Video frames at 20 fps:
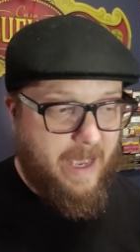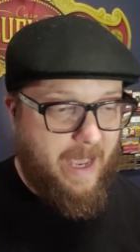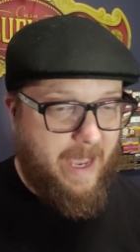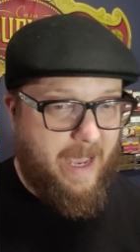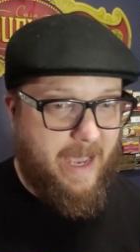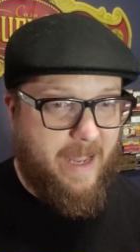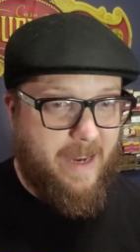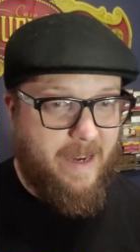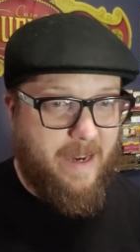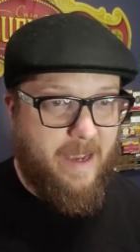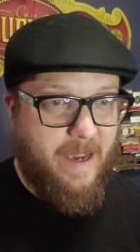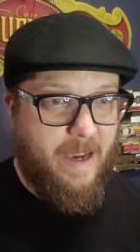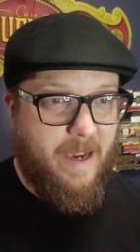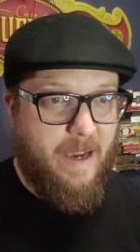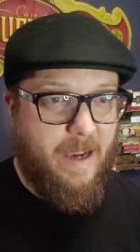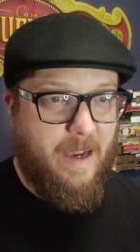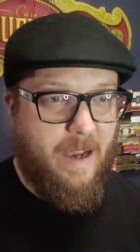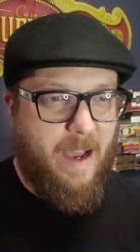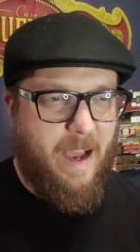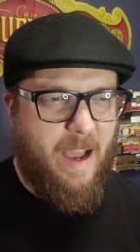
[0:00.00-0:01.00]
And
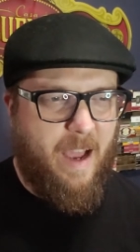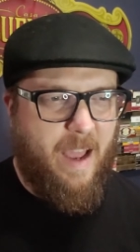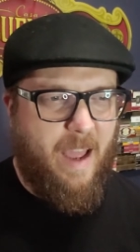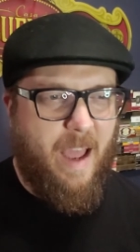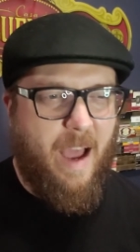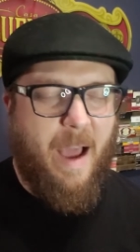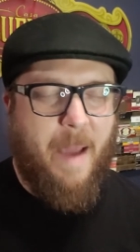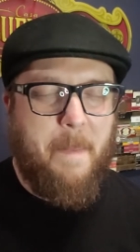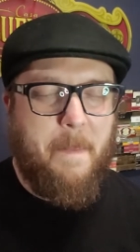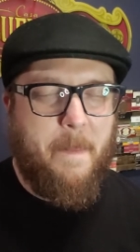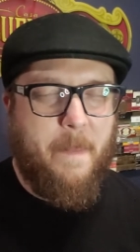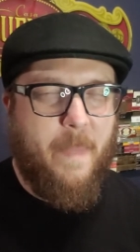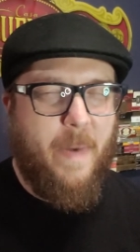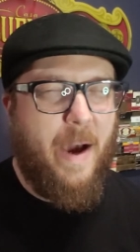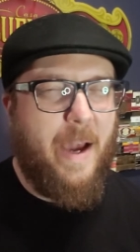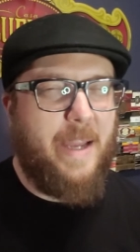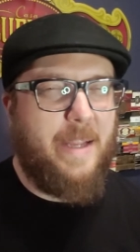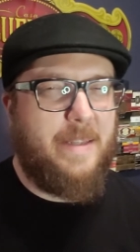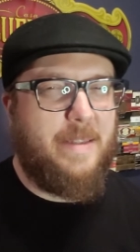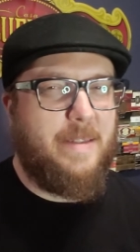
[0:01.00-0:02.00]
I
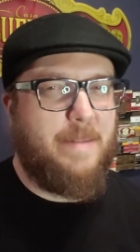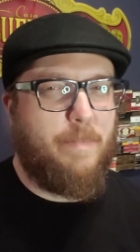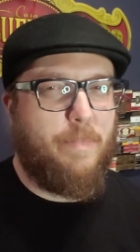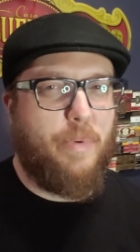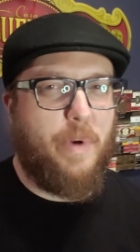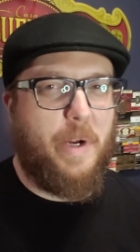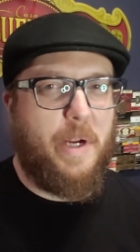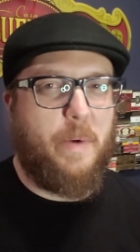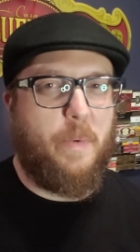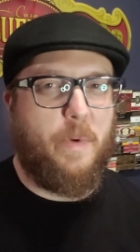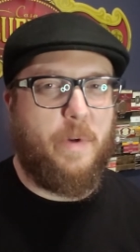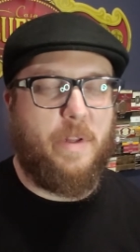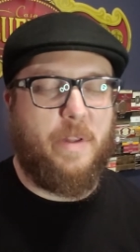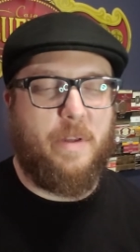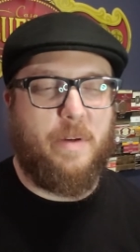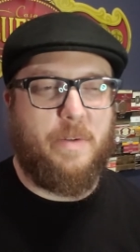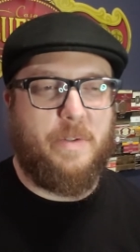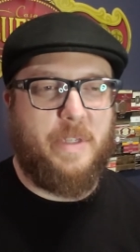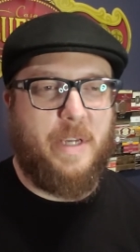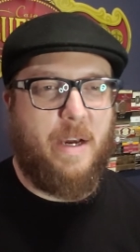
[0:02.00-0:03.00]
might break one of
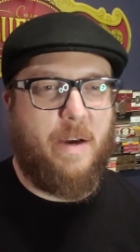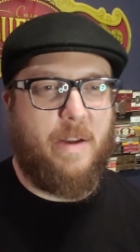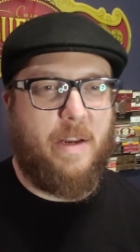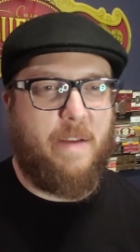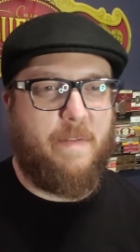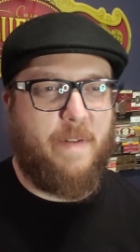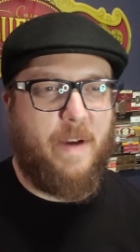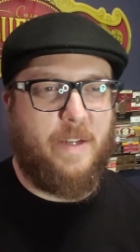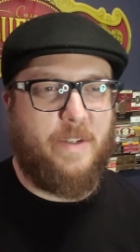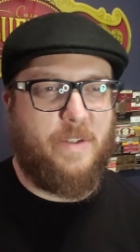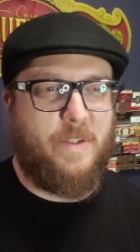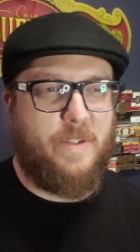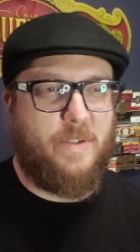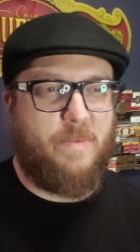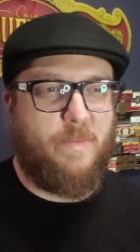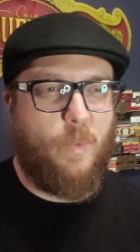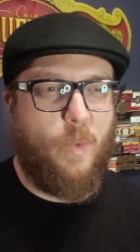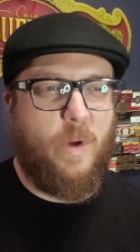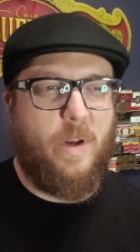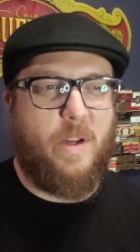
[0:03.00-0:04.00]
those out if I
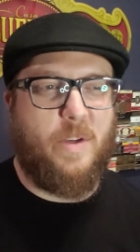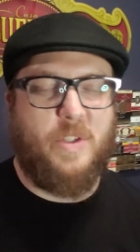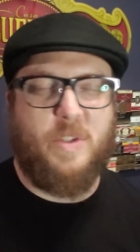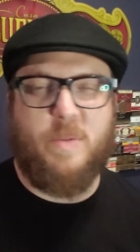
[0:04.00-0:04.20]
just want to